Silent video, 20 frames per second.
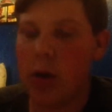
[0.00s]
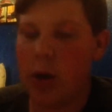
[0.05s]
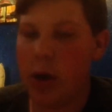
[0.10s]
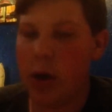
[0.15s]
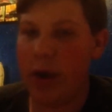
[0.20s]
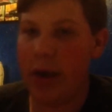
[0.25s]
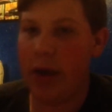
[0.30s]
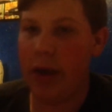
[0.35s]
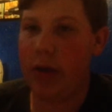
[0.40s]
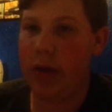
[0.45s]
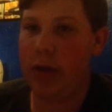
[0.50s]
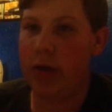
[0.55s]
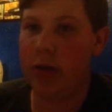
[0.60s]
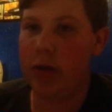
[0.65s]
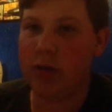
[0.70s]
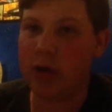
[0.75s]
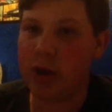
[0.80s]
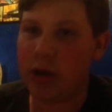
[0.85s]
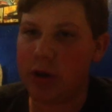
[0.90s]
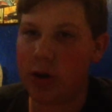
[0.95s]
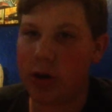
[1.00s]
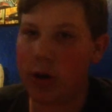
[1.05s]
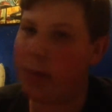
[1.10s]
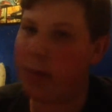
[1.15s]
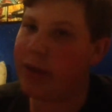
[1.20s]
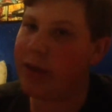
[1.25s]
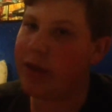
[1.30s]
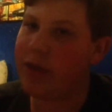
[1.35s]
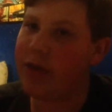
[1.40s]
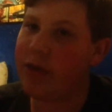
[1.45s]
And it was a little
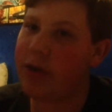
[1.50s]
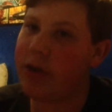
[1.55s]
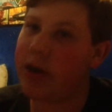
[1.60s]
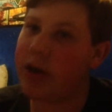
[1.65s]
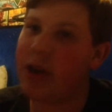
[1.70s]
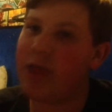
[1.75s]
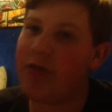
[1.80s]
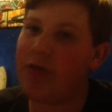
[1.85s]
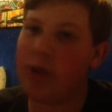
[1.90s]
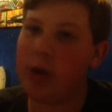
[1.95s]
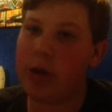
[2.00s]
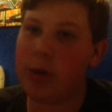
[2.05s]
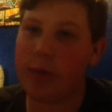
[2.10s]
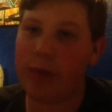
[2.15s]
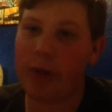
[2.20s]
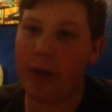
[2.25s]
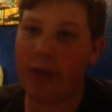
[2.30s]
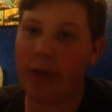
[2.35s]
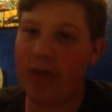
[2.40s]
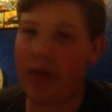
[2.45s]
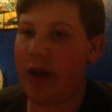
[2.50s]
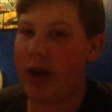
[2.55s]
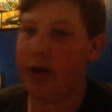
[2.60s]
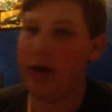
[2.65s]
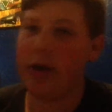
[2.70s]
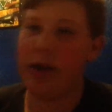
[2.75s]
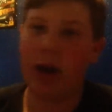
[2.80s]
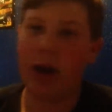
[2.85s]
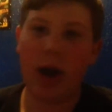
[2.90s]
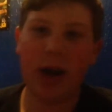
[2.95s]
bit confusing at first, but I
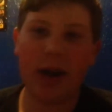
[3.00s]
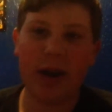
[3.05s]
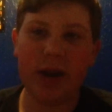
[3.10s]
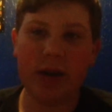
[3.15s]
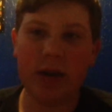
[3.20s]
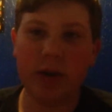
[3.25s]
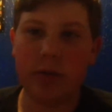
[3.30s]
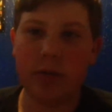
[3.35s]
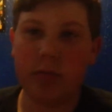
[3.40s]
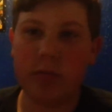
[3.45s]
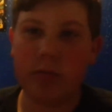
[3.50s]
finally got it.